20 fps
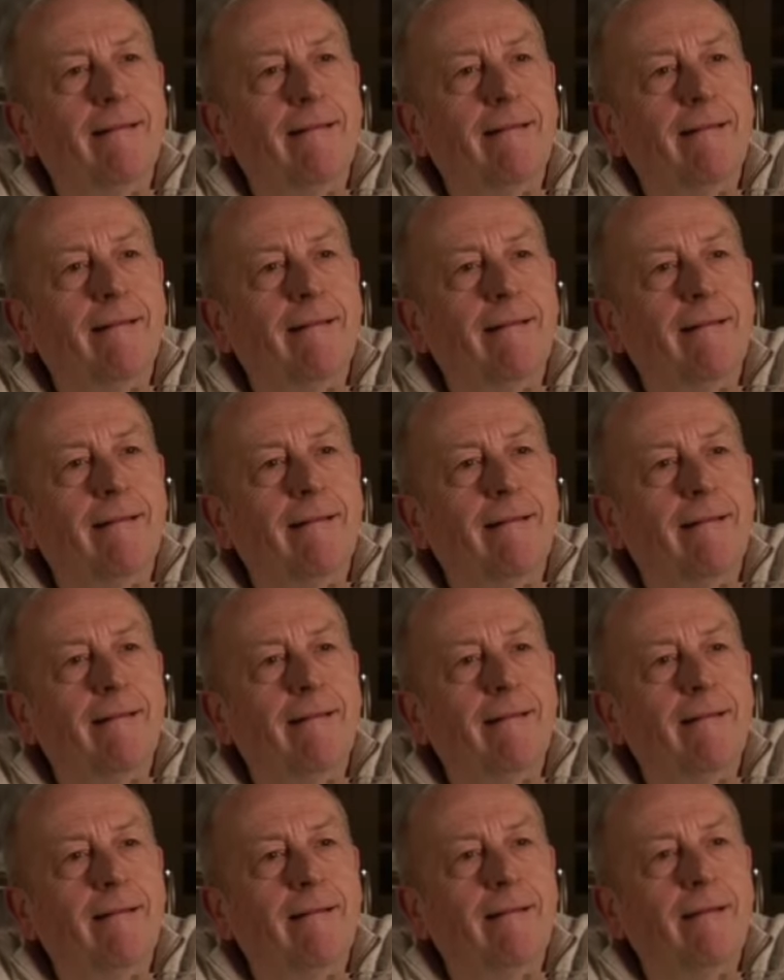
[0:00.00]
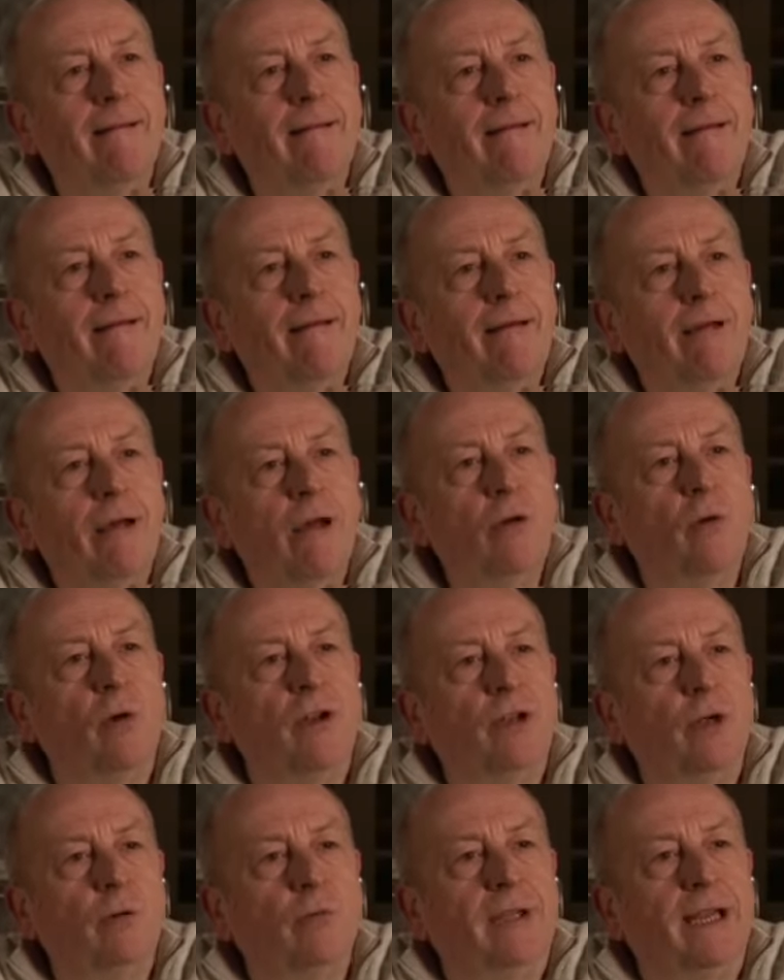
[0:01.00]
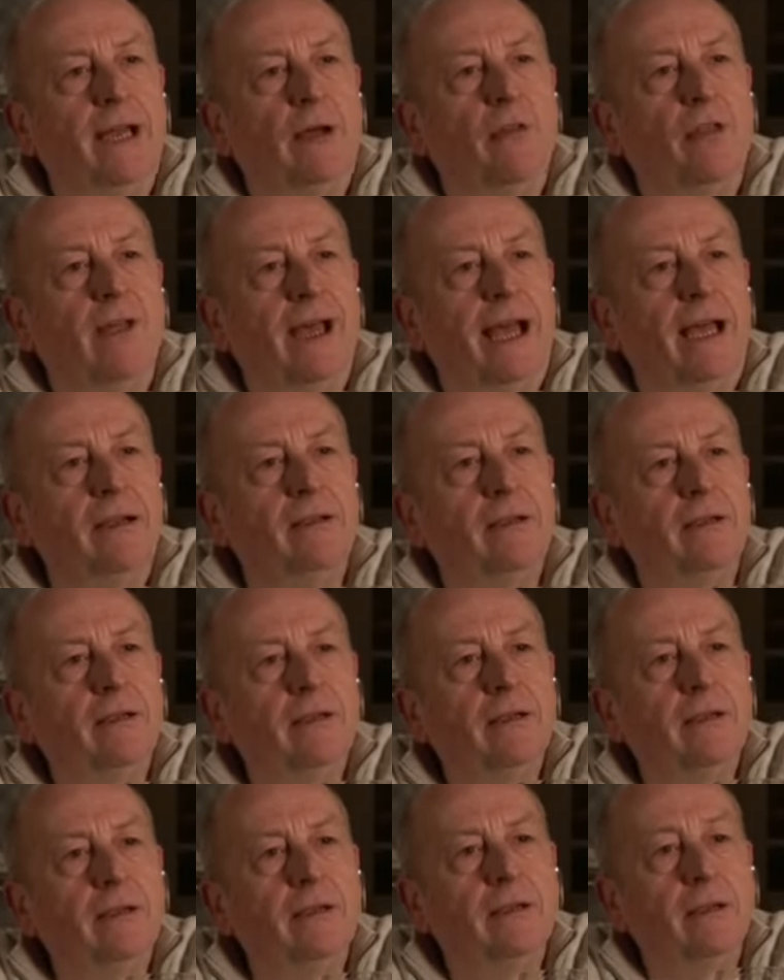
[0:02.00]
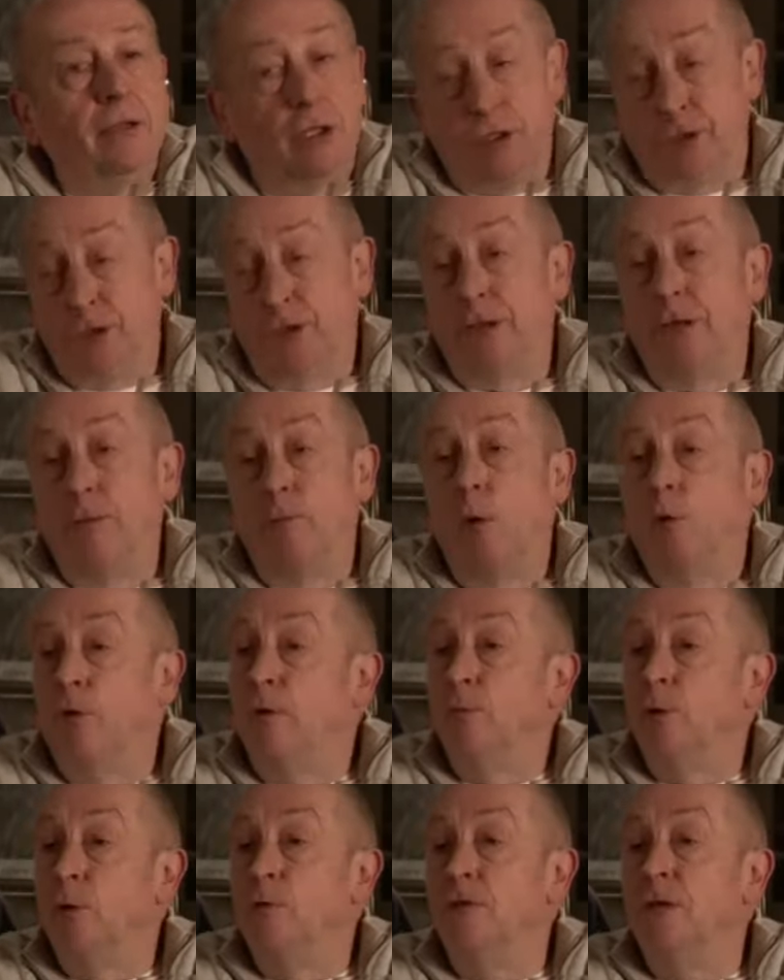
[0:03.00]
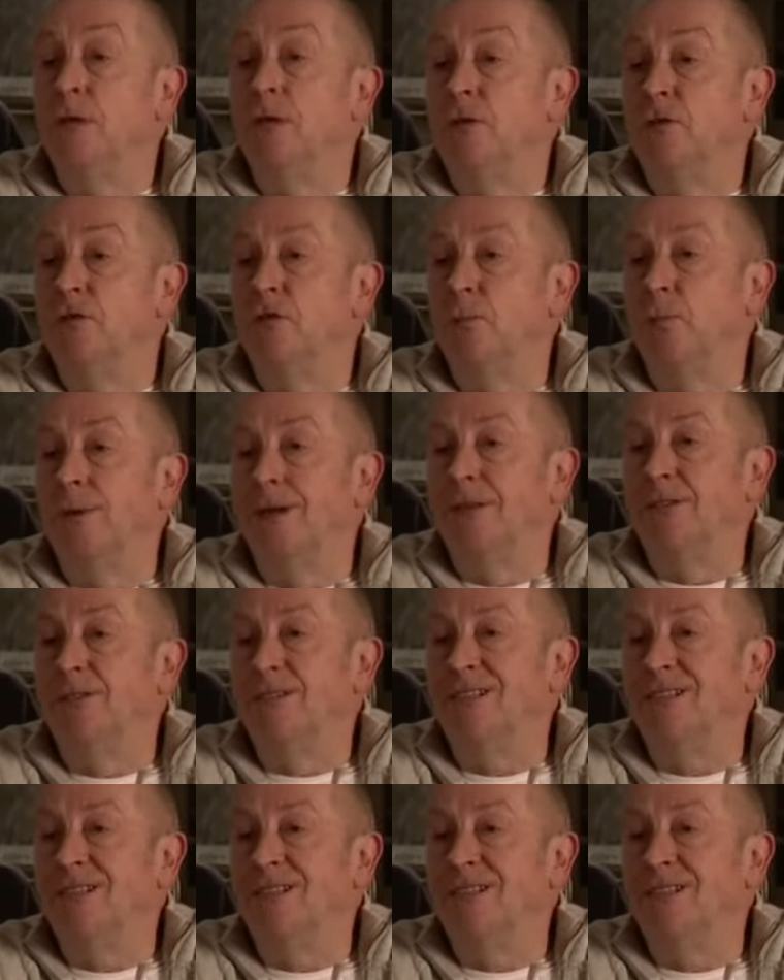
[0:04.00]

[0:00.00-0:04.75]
Everyone seemed to enjoy themselves. Oh, I don't doubt that. There's nothing more amusing than someone